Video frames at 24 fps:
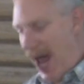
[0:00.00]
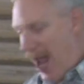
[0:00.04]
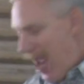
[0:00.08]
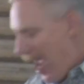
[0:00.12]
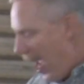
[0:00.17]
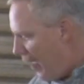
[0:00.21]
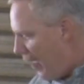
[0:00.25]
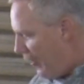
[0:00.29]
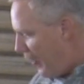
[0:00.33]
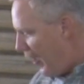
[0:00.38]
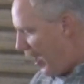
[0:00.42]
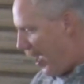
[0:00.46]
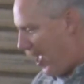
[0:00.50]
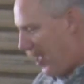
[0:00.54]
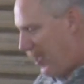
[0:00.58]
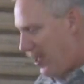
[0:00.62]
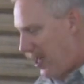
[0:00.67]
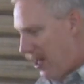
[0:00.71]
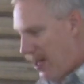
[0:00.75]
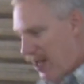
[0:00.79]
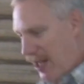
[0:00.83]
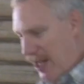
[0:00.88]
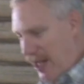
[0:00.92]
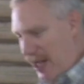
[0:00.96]
And then
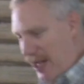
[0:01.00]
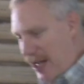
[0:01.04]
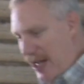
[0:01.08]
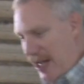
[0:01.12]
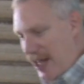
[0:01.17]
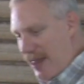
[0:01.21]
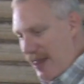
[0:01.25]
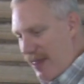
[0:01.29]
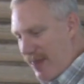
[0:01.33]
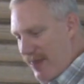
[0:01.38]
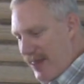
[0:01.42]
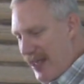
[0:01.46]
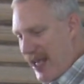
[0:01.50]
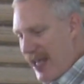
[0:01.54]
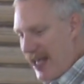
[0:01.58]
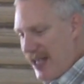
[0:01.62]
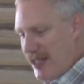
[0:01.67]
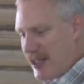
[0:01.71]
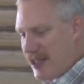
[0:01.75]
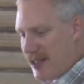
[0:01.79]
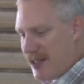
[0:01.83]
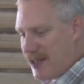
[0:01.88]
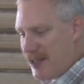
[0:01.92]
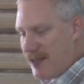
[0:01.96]

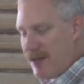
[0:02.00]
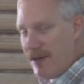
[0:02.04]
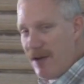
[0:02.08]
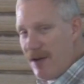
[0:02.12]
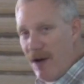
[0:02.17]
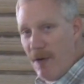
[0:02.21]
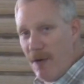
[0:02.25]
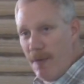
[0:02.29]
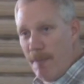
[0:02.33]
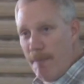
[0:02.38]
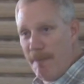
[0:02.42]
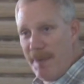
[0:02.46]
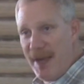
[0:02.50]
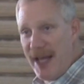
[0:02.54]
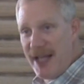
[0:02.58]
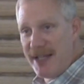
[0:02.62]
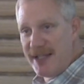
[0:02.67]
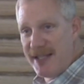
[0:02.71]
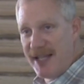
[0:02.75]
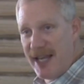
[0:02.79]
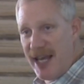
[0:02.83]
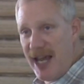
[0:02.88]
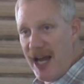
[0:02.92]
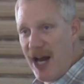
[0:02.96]
these
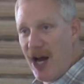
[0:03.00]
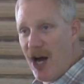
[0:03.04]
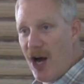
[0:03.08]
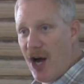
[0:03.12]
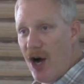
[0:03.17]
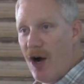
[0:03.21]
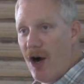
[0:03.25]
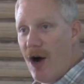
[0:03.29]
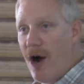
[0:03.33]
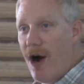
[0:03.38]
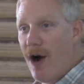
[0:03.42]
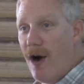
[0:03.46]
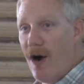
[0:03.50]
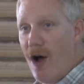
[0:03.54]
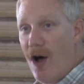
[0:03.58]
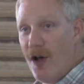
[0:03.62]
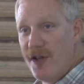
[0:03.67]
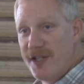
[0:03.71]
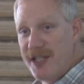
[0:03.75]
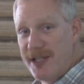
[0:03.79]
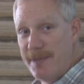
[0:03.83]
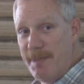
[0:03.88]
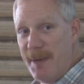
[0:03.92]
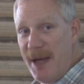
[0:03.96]
bits here are
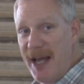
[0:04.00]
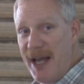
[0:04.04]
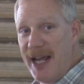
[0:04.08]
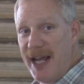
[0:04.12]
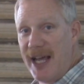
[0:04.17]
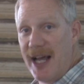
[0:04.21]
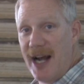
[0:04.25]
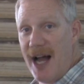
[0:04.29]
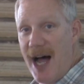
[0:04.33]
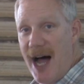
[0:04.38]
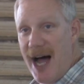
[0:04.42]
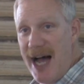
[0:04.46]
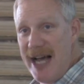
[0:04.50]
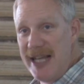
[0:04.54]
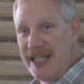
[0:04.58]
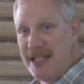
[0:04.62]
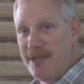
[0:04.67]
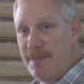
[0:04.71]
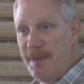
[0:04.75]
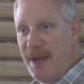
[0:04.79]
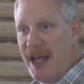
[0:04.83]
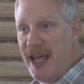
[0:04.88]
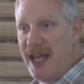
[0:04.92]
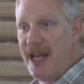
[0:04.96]
all spinning at high
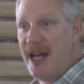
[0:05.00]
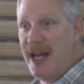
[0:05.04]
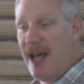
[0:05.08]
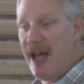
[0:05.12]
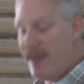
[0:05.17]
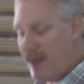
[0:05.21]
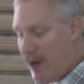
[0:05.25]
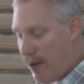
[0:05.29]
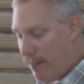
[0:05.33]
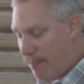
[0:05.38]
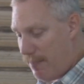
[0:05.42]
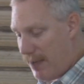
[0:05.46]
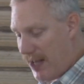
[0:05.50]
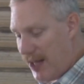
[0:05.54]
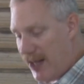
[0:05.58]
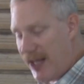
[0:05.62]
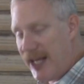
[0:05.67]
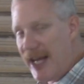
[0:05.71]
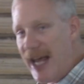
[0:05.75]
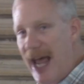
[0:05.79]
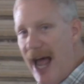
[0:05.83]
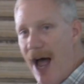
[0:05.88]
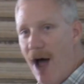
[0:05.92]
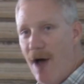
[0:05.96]
speed, and they're
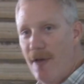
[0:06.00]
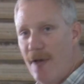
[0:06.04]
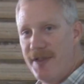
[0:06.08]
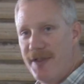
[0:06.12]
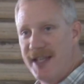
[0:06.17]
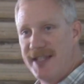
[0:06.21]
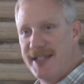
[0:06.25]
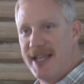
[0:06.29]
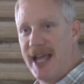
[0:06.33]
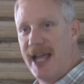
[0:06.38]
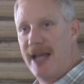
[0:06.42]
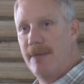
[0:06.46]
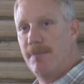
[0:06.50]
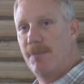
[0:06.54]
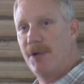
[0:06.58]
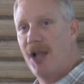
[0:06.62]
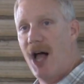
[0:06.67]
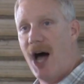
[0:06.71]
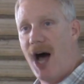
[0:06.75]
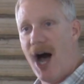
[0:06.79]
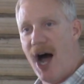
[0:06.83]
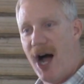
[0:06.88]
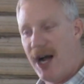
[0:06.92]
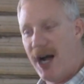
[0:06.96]
milling out these 8
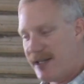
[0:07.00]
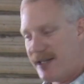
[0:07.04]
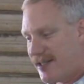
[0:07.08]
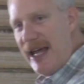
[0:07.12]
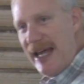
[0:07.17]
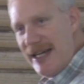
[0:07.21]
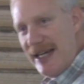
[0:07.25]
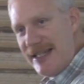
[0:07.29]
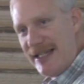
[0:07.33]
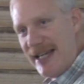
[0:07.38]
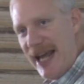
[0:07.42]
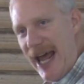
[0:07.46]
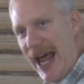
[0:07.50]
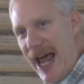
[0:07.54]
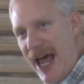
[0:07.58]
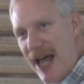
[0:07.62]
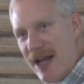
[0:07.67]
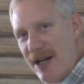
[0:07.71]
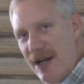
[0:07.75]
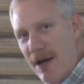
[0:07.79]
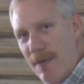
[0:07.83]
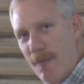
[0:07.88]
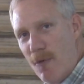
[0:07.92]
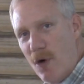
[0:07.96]
blocks in
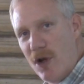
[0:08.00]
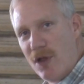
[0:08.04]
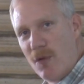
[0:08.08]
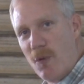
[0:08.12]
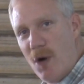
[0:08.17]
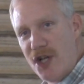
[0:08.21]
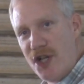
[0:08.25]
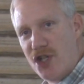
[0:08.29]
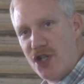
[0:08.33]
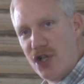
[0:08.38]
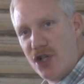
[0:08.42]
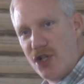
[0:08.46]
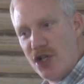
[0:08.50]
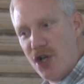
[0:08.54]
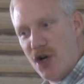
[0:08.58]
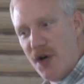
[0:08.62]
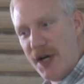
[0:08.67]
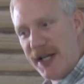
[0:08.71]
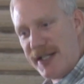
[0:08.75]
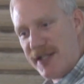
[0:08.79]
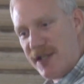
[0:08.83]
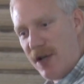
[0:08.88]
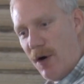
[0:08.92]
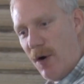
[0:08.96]
tandem with what you're
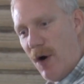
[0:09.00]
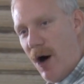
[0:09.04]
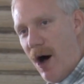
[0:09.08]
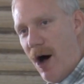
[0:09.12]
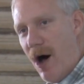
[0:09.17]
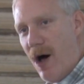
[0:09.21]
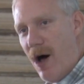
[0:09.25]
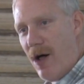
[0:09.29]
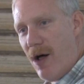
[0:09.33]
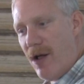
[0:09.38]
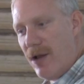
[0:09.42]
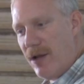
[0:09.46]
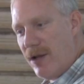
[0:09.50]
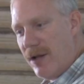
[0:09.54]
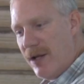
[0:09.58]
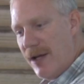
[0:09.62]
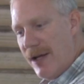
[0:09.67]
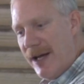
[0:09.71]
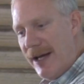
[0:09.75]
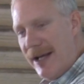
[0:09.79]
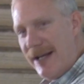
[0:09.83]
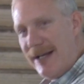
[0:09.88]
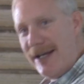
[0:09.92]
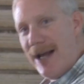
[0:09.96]
doing. So all
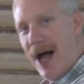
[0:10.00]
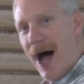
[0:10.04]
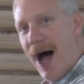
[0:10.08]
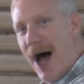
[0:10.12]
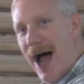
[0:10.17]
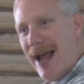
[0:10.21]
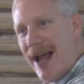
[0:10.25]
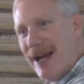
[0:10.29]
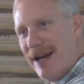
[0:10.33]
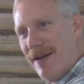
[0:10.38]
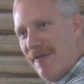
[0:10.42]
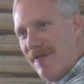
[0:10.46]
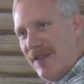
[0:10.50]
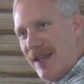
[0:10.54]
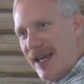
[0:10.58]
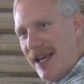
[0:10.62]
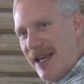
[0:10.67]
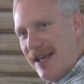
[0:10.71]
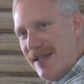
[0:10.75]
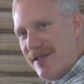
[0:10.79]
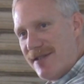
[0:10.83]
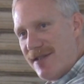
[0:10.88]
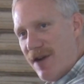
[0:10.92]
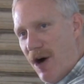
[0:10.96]
9 of
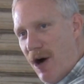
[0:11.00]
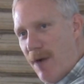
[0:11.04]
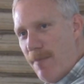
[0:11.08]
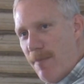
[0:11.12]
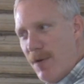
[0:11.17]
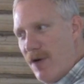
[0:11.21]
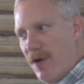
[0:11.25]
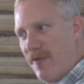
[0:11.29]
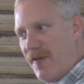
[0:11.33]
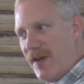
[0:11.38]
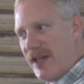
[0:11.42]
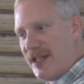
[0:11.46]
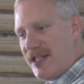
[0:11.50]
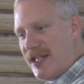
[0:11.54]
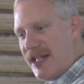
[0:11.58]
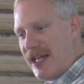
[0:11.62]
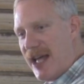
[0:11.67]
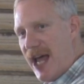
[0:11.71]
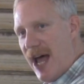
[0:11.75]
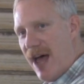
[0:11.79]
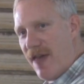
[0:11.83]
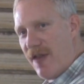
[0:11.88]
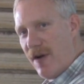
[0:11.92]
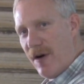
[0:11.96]
these are moving
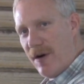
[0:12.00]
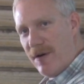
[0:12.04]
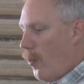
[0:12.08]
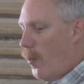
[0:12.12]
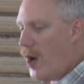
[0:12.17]
together.